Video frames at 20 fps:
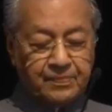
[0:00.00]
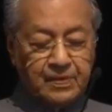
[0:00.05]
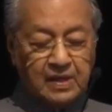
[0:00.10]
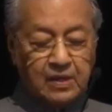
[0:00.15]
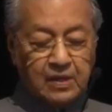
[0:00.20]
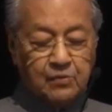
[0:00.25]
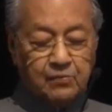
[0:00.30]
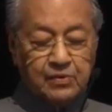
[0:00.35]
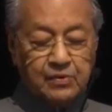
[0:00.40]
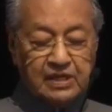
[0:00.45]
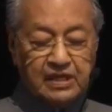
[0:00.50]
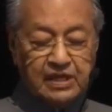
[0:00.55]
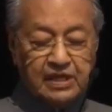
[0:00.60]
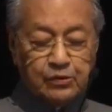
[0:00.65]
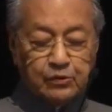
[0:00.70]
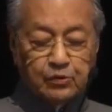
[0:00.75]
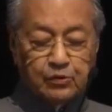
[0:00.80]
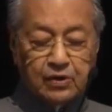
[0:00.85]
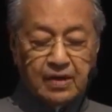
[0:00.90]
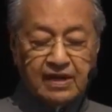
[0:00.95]
we need
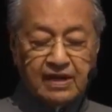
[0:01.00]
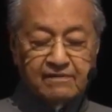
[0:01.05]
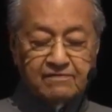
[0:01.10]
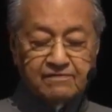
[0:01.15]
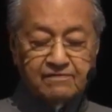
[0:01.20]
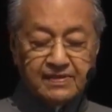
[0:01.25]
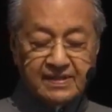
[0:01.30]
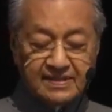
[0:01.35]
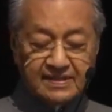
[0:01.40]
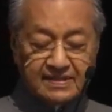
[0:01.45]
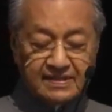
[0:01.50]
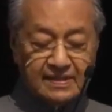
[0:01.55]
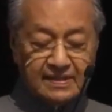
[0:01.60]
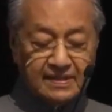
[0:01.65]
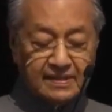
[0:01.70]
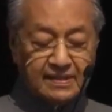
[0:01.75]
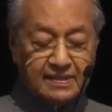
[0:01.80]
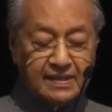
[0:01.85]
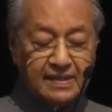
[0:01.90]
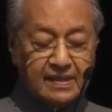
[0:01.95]
to run faster
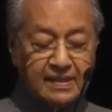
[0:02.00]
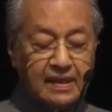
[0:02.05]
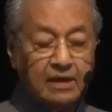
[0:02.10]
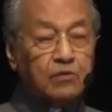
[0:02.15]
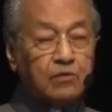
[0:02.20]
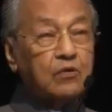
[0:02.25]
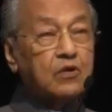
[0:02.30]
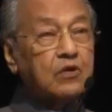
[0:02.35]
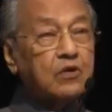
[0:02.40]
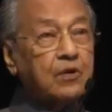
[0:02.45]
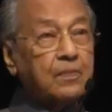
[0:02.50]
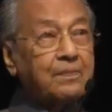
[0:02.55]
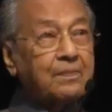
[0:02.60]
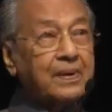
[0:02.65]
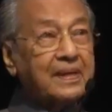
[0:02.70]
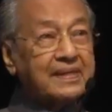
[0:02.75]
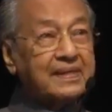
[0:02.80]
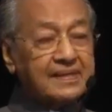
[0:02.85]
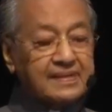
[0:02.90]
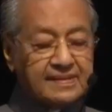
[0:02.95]
than our
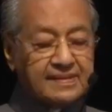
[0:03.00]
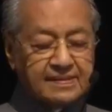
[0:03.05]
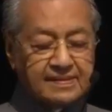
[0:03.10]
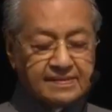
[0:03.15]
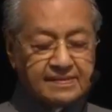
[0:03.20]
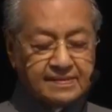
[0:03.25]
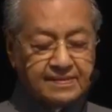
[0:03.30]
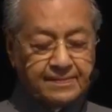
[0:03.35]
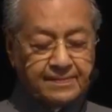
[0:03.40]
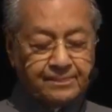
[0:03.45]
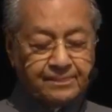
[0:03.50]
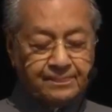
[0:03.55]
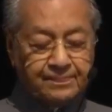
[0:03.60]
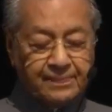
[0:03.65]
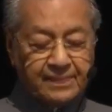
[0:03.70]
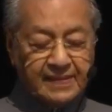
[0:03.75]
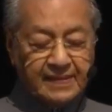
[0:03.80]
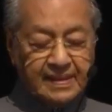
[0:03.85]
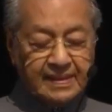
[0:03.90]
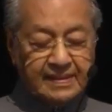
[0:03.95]
competitors.
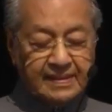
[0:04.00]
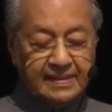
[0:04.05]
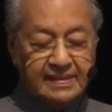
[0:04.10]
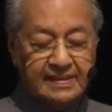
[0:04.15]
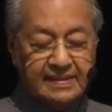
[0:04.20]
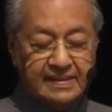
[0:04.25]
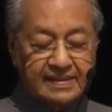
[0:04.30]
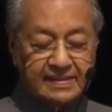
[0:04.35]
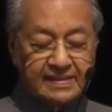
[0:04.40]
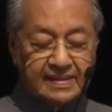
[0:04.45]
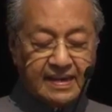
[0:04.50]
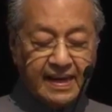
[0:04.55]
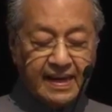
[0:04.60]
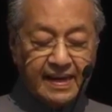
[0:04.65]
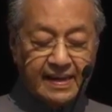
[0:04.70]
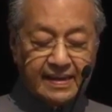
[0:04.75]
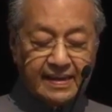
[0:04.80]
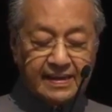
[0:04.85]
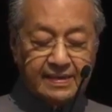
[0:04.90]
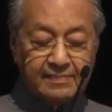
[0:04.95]
It is
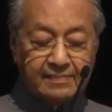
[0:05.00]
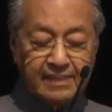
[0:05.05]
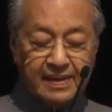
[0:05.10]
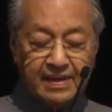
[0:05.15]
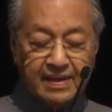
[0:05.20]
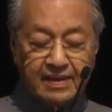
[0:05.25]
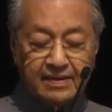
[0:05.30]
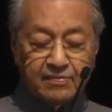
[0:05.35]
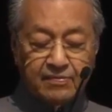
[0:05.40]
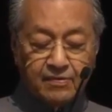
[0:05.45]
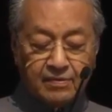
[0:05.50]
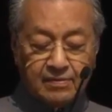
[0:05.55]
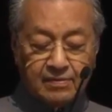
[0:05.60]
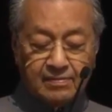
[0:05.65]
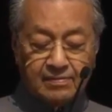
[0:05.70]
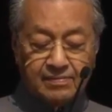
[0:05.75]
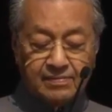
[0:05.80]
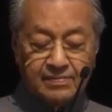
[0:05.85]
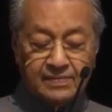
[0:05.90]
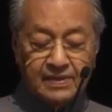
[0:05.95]
like a marathon.
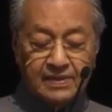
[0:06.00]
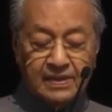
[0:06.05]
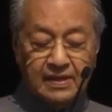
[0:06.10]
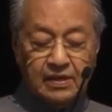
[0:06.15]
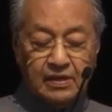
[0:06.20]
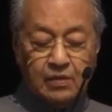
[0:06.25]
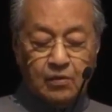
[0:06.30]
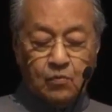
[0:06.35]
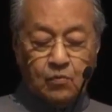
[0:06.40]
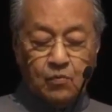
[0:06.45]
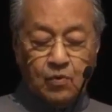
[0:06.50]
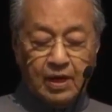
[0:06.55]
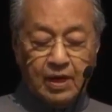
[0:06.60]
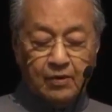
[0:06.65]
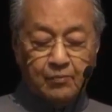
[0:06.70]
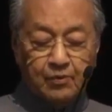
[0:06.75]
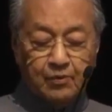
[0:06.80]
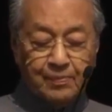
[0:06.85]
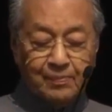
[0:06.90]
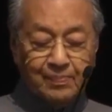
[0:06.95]
While
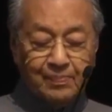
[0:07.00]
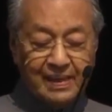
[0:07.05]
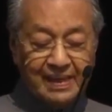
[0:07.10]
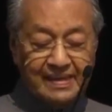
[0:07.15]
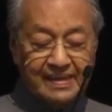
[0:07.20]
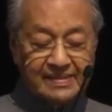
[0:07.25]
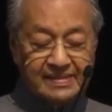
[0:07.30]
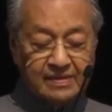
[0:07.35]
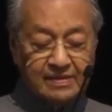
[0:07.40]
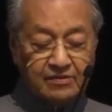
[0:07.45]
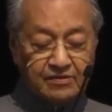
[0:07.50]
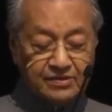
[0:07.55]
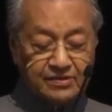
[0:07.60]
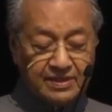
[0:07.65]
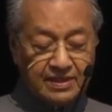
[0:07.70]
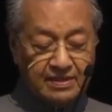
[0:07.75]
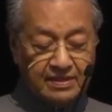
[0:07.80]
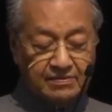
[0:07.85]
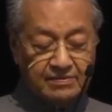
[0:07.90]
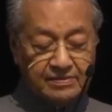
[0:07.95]
we pace
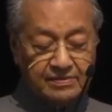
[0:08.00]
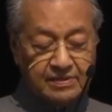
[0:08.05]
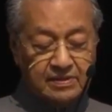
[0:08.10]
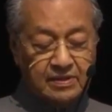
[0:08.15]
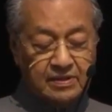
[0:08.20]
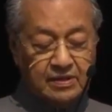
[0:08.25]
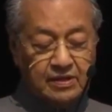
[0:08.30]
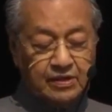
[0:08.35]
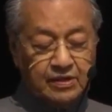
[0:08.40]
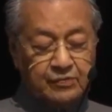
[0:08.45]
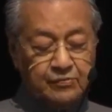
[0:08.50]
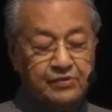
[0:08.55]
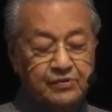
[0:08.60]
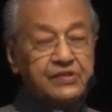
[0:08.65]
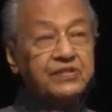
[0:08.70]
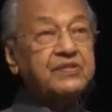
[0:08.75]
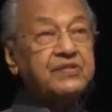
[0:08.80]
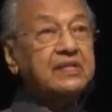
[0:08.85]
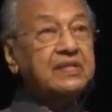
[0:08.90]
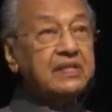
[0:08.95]
ourselves, we
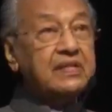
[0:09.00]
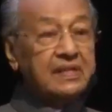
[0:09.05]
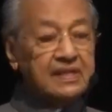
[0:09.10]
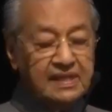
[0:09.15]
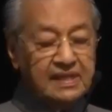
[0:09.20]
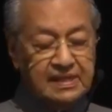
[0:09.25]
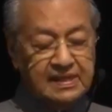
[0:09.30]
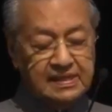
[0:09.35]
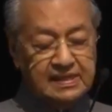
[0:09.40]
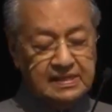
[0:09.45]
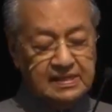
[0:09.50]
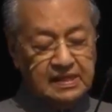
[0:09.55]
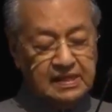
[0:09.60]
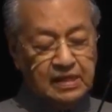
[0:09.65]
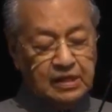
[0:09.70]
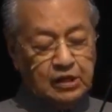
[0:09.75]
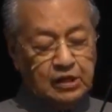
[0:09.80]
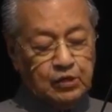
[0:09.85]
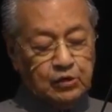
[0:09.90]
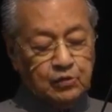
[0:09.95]
still need
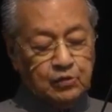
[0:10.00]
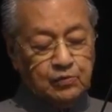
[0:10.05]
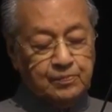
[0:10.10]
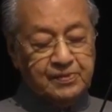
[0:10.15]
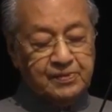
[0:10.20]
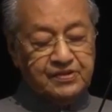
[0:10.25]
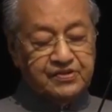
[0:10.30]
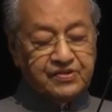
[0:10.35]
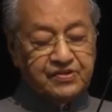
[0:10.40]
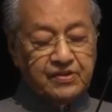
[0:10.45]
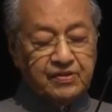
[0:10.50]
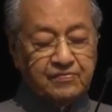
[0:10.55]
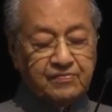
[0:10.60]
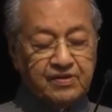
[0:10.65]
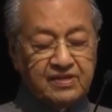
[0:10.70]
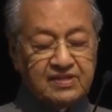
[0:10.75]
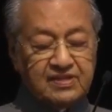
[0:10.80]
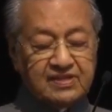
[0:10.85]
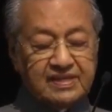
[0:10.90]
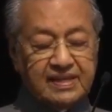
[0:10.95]
to be several
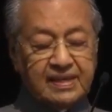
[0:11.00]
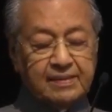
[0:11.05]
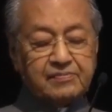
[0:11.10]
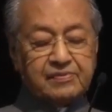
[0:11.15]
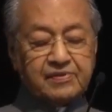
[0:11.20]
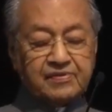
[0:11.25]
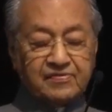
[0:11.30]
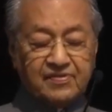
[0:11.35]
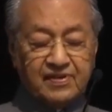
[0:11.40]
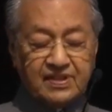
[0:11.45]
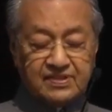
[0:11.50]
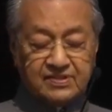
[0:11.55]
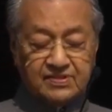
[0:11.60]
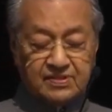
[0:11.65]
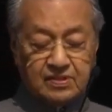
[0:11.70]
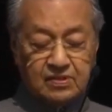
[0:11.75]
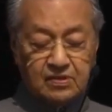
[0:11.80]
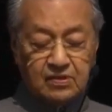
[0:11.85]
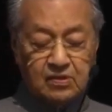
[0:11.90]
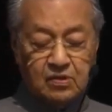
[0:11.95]
steps faster
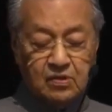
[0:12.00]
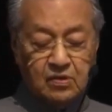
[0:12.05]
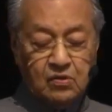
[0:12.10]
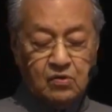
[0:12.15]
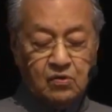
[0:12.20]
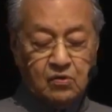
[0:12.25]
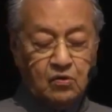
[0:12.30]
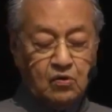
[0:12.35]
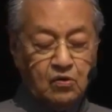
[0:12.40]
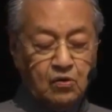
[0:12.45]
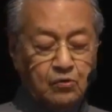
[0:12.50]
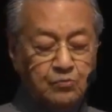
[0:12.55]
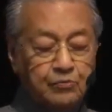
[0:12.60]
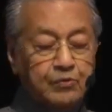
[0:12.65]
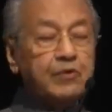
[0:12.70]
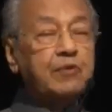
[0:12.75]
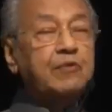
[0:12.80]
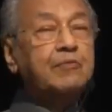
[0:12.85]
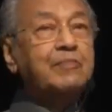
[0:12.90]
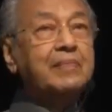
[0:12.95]
or
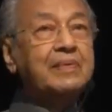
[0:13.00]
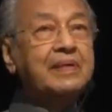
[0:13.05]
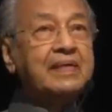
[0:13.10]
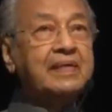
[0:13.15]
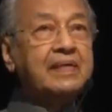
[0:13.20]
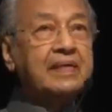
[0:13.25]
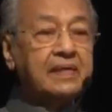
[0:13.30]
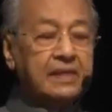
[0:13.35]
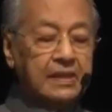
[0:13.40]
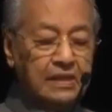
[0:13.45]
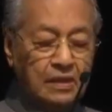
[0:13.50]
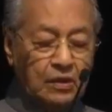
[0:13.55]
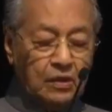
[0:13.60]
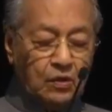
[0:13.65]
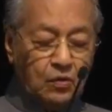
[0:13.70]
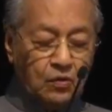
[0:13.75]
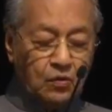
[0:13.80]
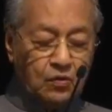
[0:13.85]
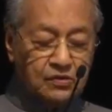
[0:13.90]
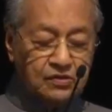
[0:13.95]
we'll be
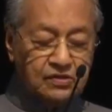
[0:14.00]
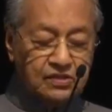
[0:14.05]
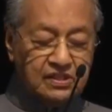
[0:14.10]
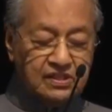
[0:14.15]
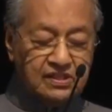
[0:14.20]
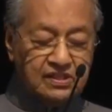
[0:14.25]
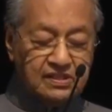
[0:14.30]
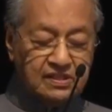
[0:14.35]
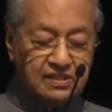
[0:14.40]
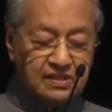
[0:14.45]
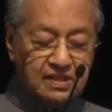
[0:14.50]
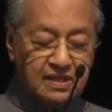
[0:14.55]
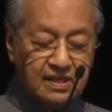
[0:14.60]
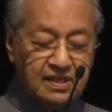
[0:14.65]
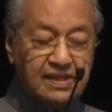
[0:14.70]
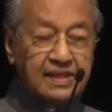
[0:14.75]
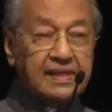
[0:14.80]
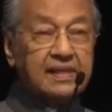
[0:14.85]
consistently